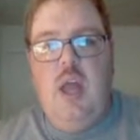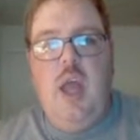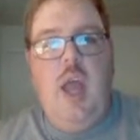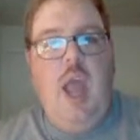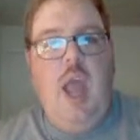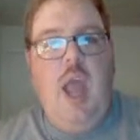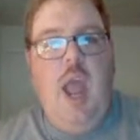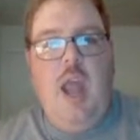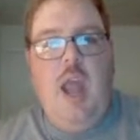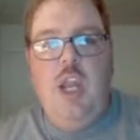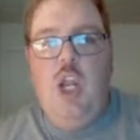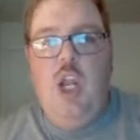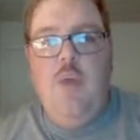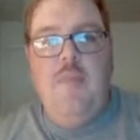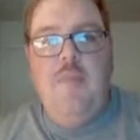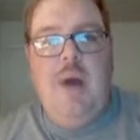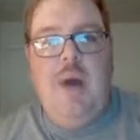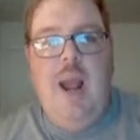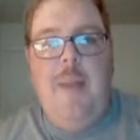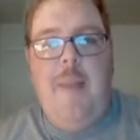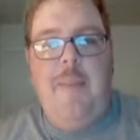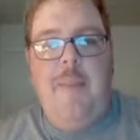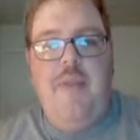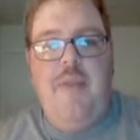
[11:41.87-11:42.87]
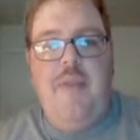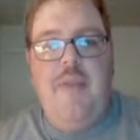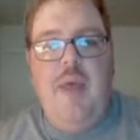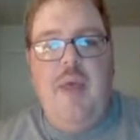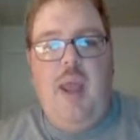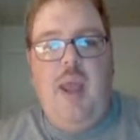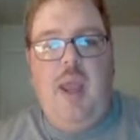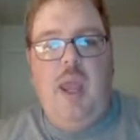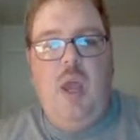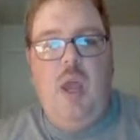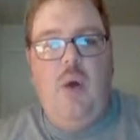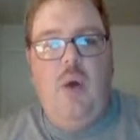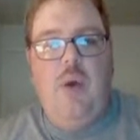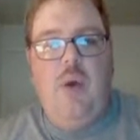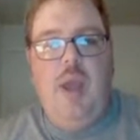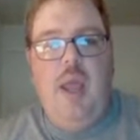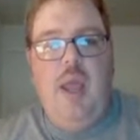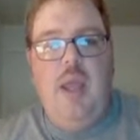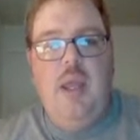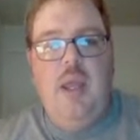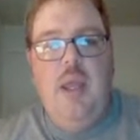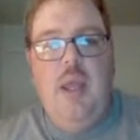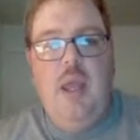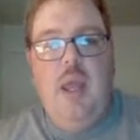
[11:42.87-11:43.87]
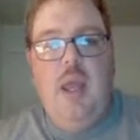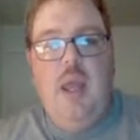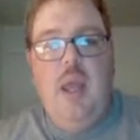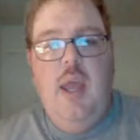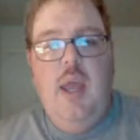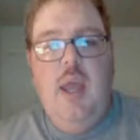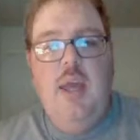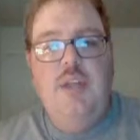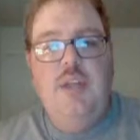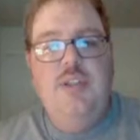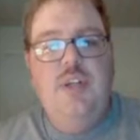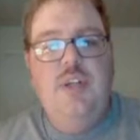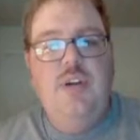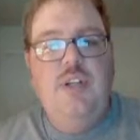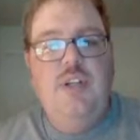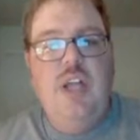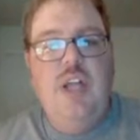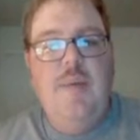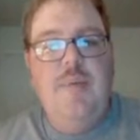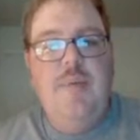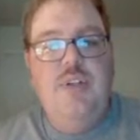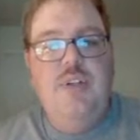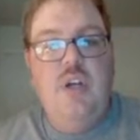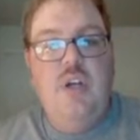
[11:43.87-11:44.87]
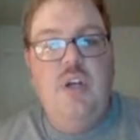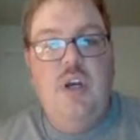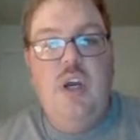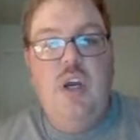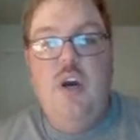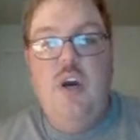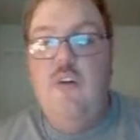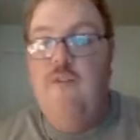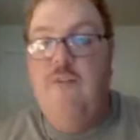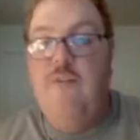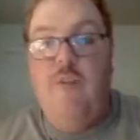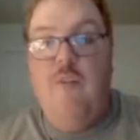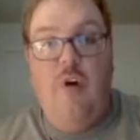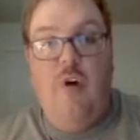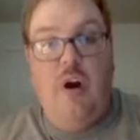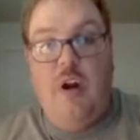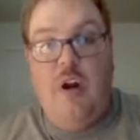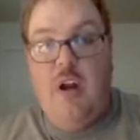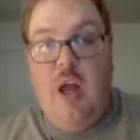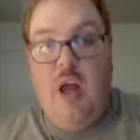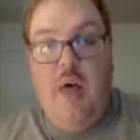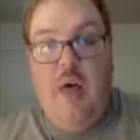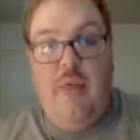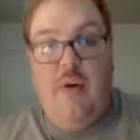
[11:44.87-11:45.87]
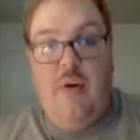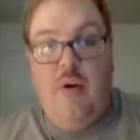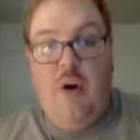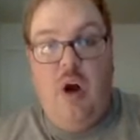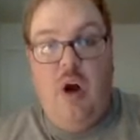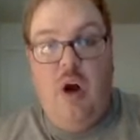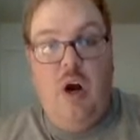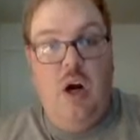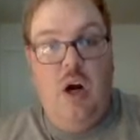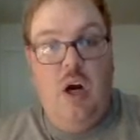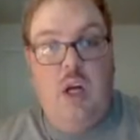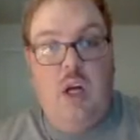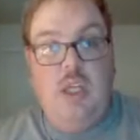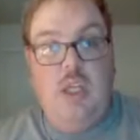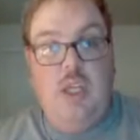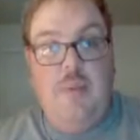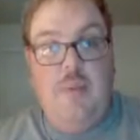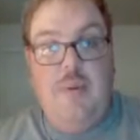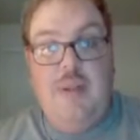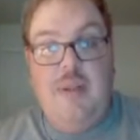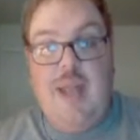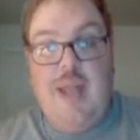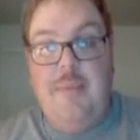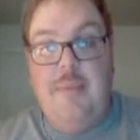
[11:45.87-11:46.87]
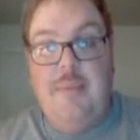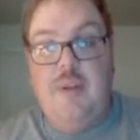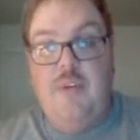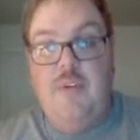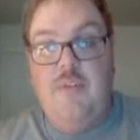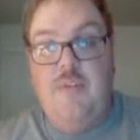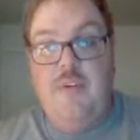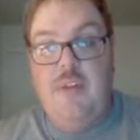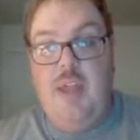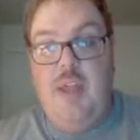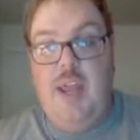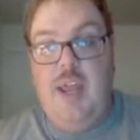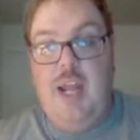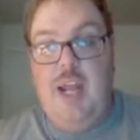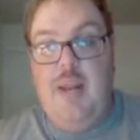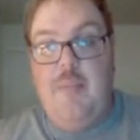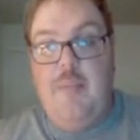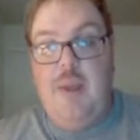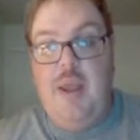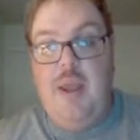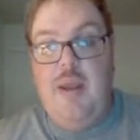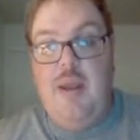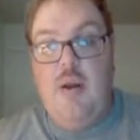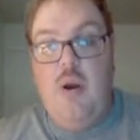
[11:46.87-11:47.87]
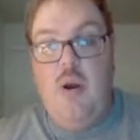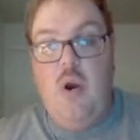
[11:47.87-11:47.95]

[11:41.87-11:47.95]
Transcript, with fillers: And you might be thinking, okay, is there enough material for another arc to be adapted for the anime?